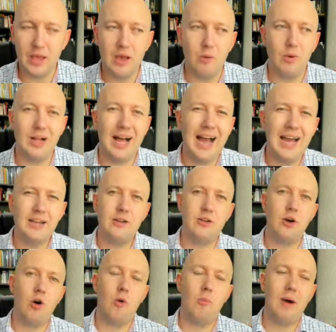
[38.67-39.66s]
Well, I don't
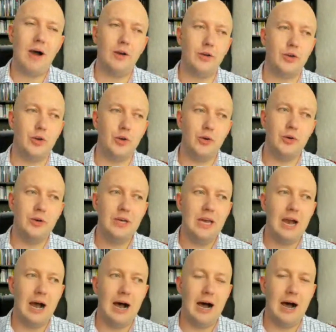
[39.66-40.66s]
know about you,
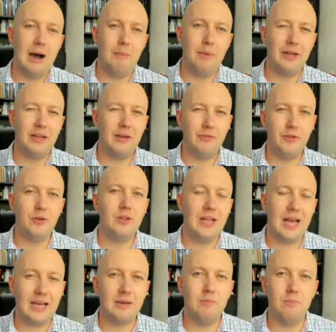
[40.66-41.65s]
but if you
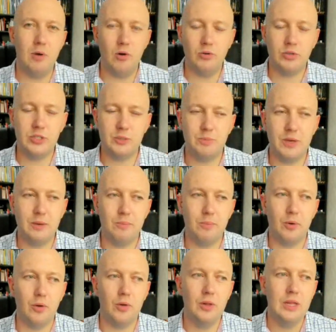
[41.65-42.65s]
like most
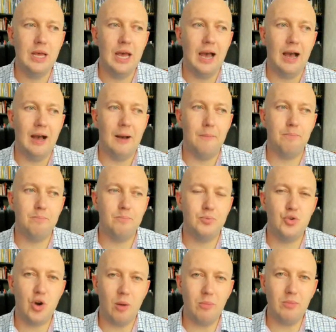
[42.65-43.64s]
people,
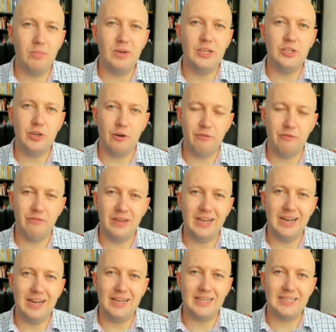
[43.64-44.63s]
probably your
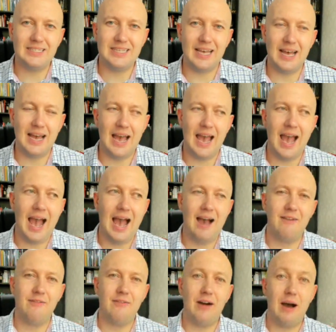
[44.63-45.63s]
feelings
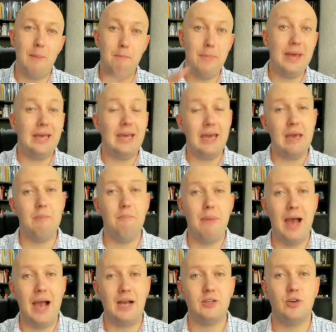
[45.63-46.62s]
have a big
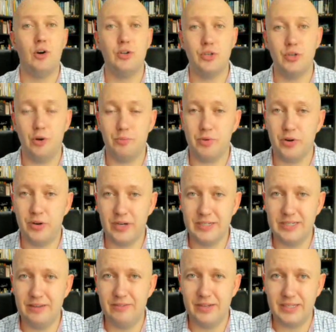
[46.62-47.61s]
impact on your
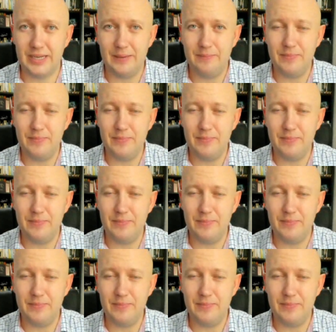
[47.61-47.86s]
productivity.